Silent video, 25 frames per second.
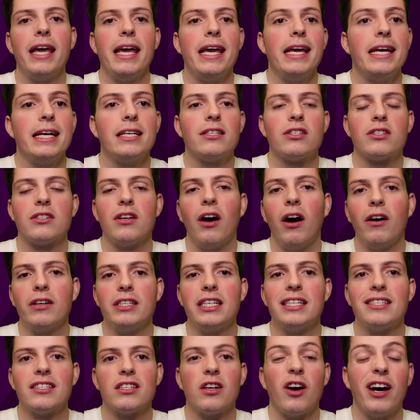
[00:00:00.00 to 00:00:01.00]
He is
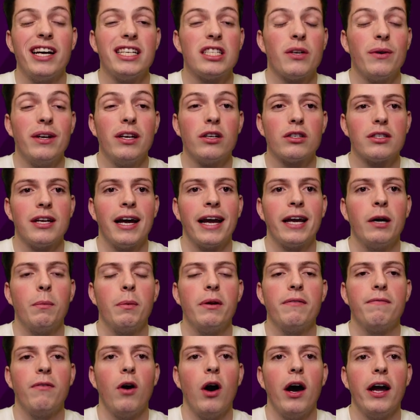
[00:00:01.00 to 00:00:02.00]
starting tonight, so he looks like he'll
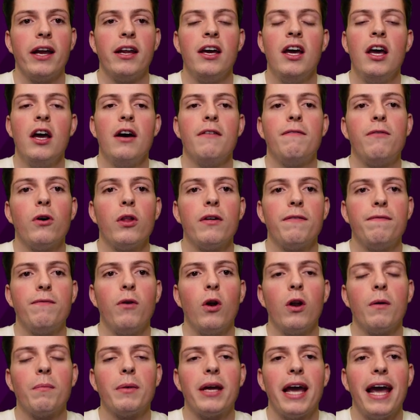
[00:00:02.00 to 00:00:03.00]
be fine for the
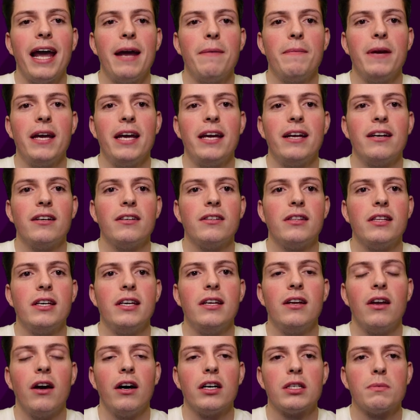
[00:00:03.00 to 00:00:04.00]
Fulham game in
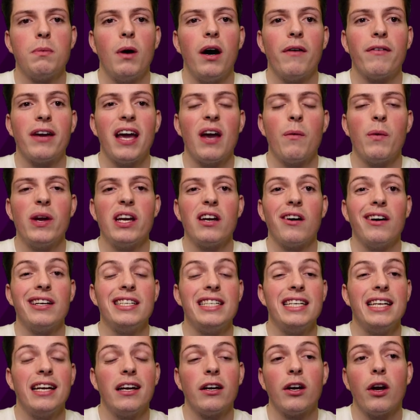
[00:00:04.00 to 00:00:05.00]
the last part of game week
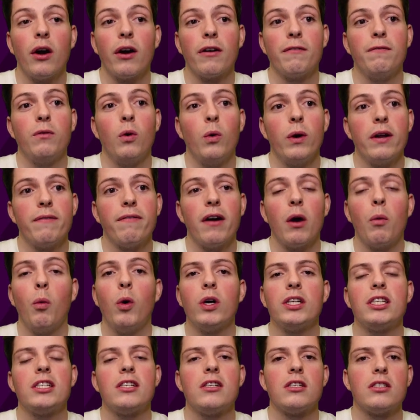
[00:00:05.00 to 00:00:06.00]
19 and going forward. If I
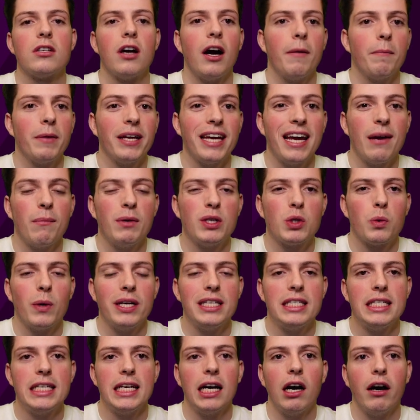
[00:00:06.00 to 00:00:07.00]
wanted to start him in game week
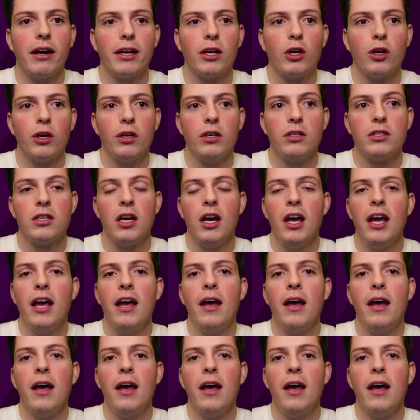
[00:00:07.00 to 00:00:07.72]
20, I could.